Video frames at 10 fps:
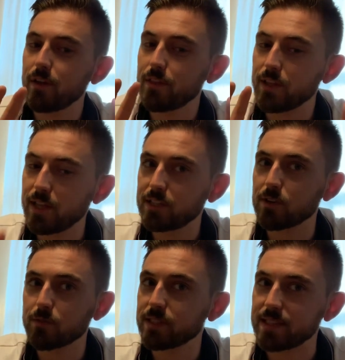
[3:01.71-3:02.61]
it's a
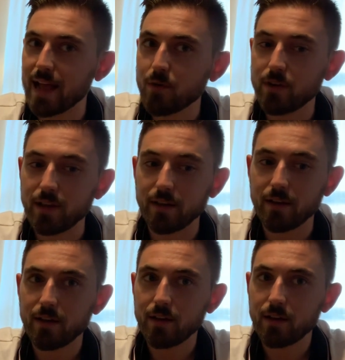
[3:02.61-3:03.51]
resounding
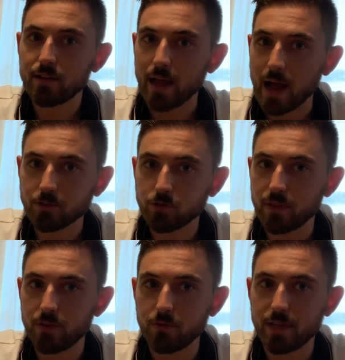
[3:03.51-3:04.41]
doctrine
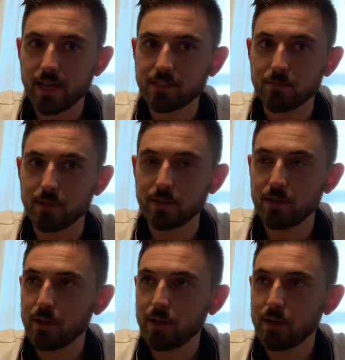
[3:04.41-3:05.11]
in the New Testament,